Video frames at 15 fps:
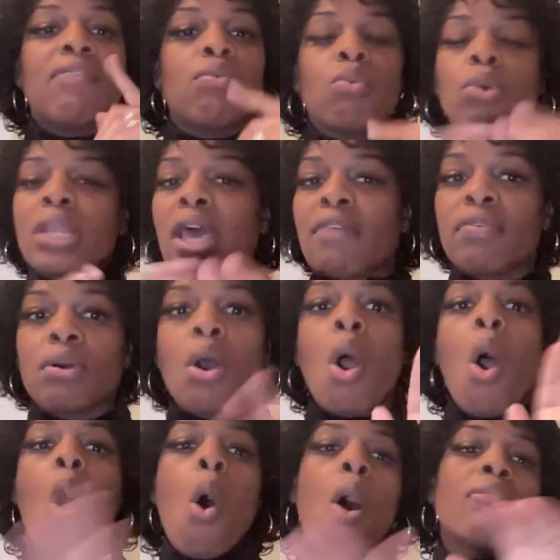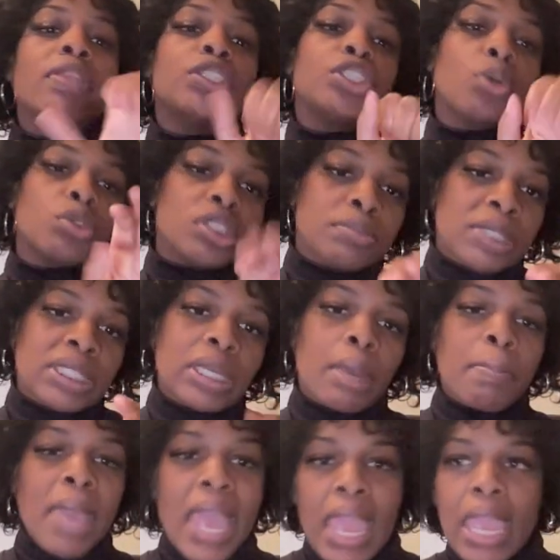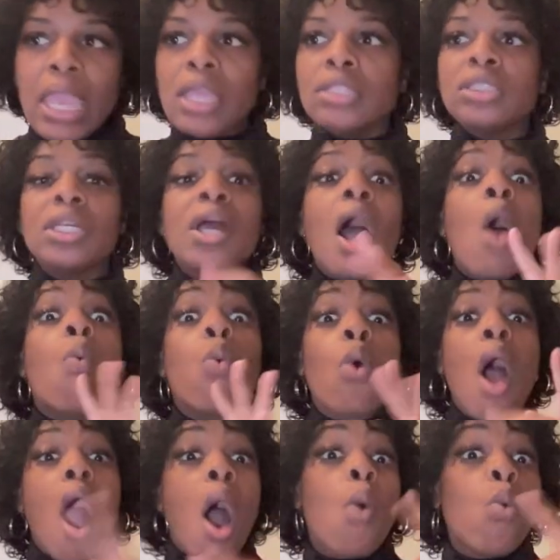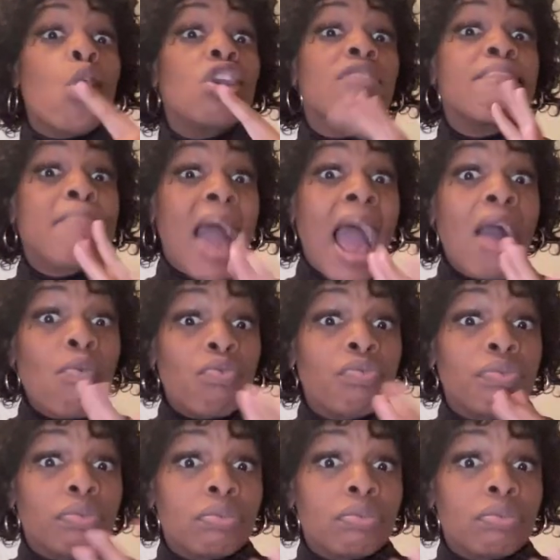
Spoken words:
that whatever on the social media page, word of mouth